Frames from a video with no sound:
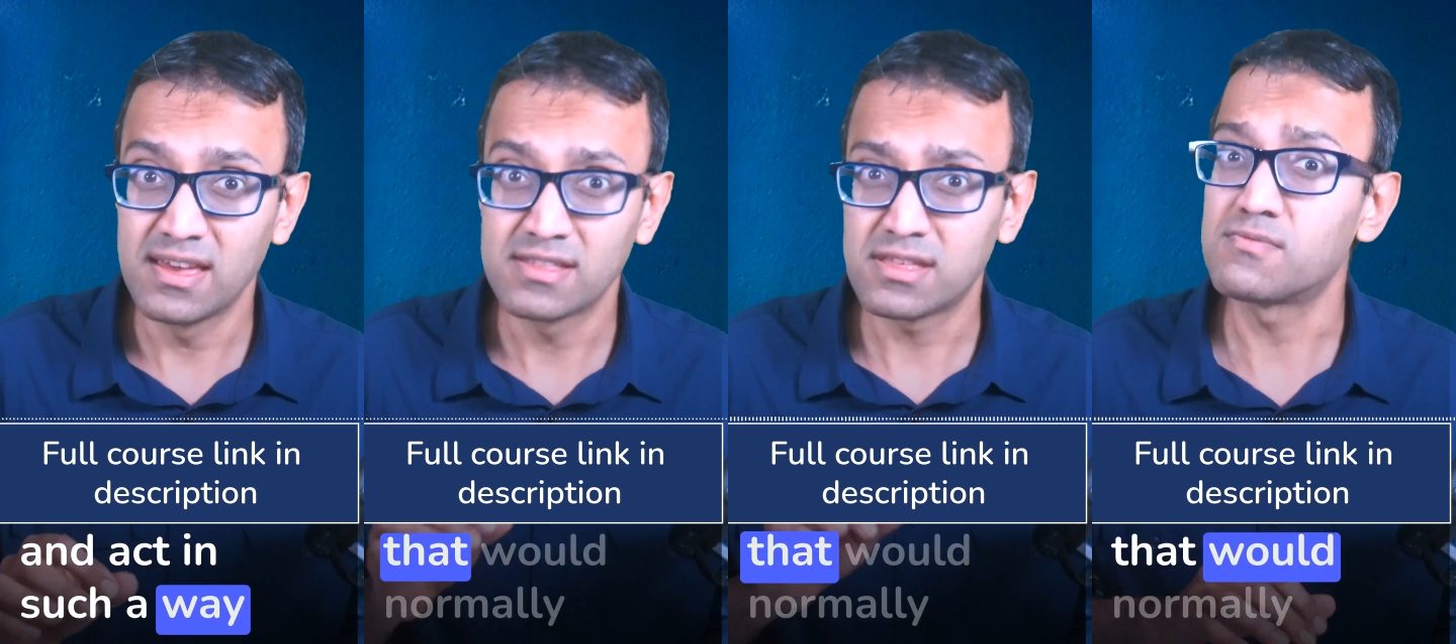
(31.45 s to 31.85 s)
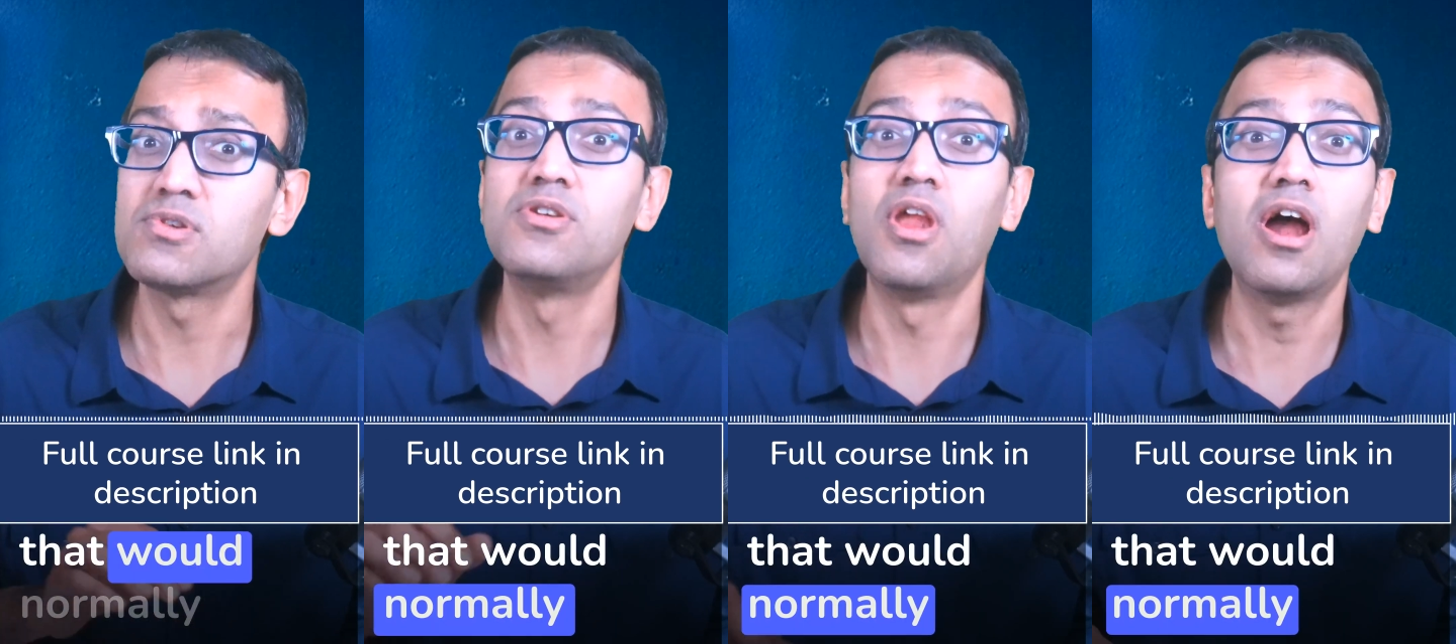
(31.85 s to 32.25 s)
that would
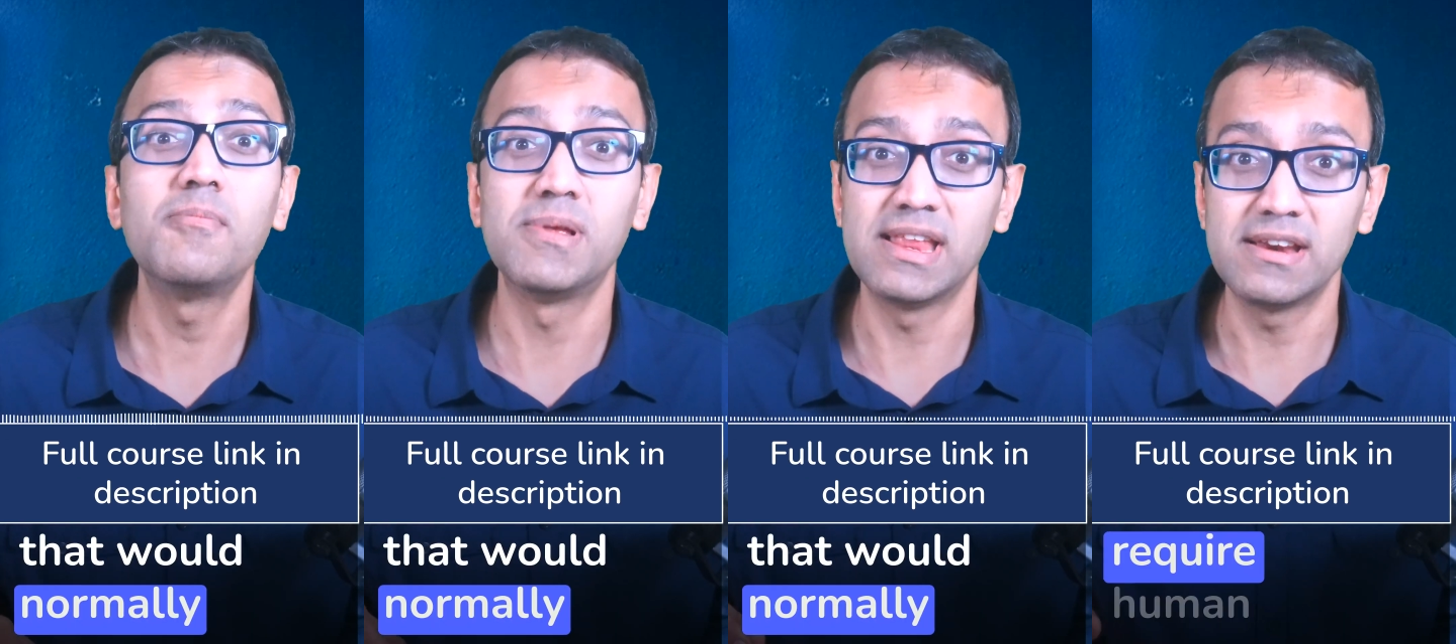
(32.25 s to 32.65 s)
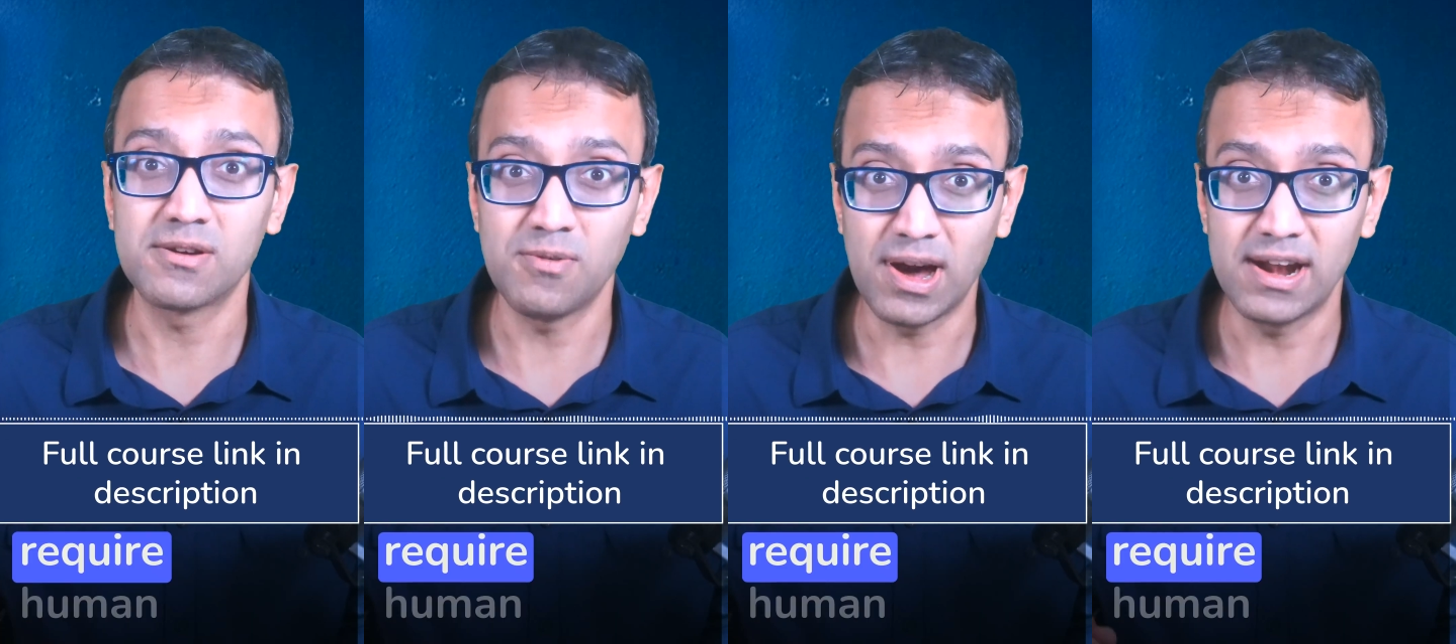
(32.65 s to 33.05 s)
normally
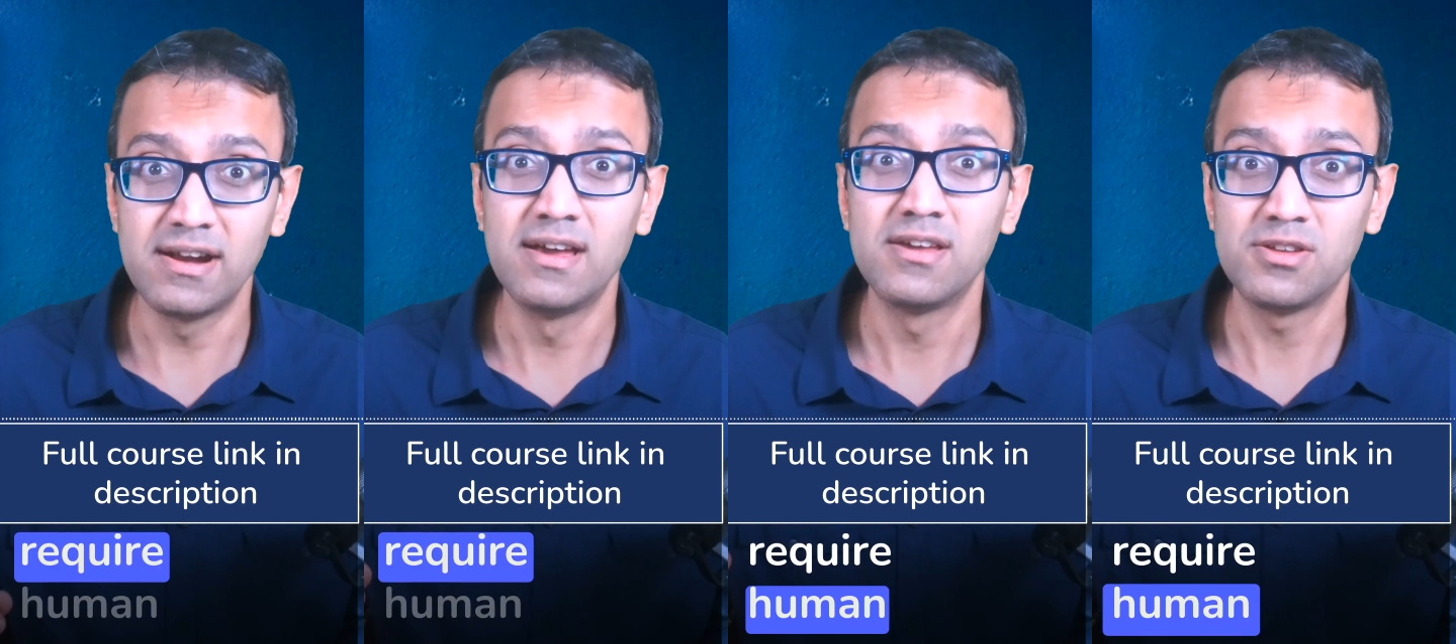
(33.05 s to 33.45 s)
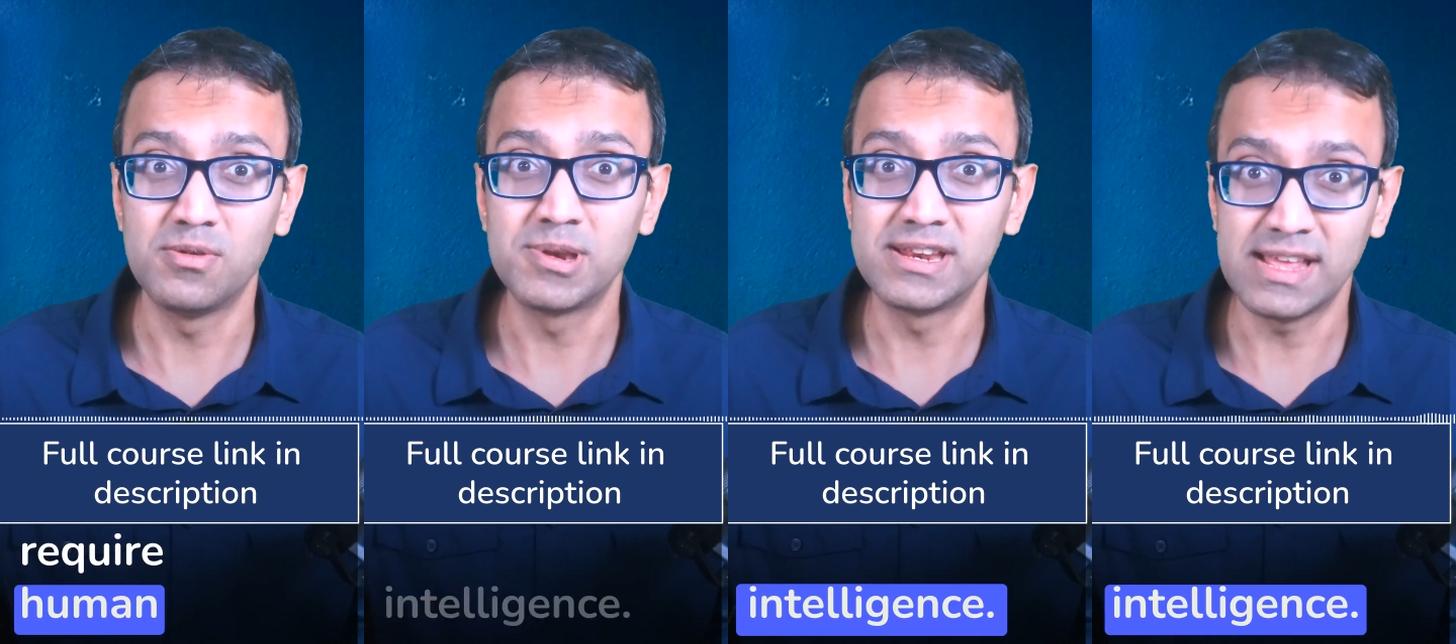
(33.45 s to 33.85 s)
require
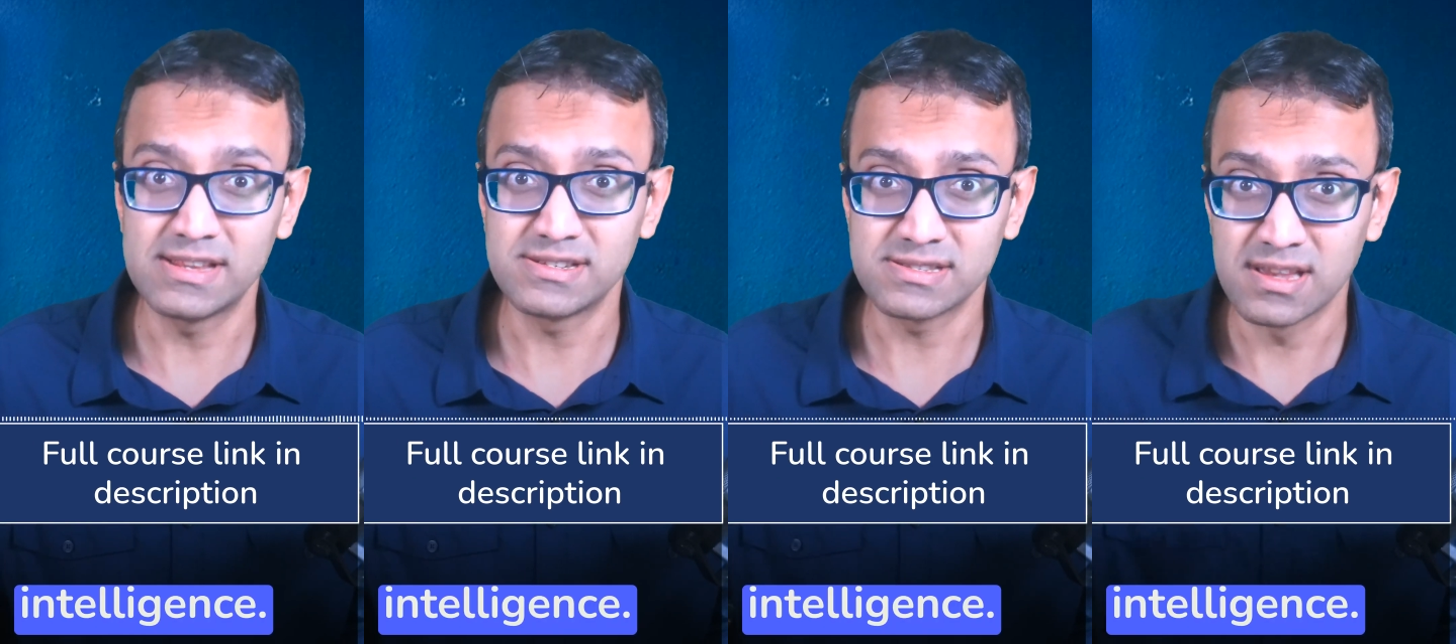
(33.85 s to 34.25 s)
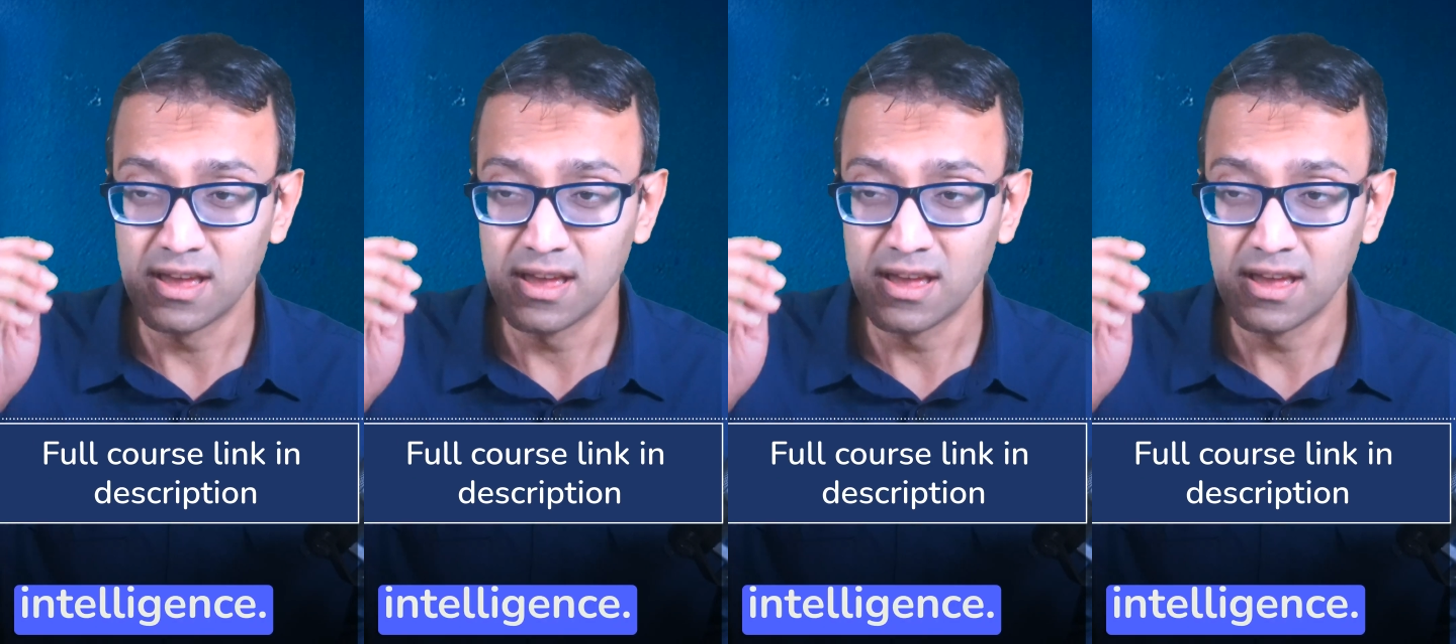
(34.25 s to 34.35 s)
human intelligence.